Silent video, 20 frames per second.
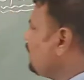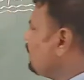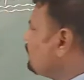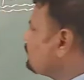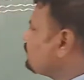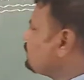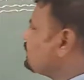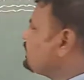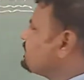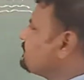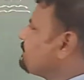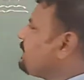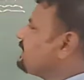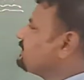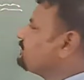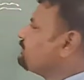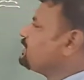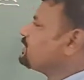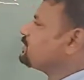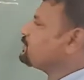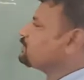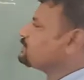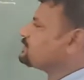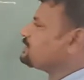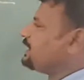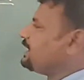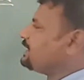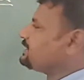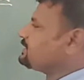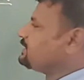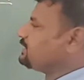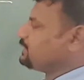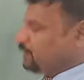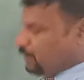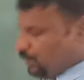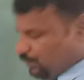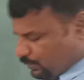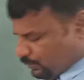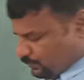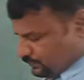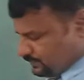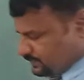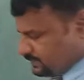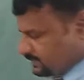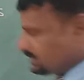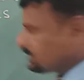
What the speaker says: So, this pathway shows that the nose,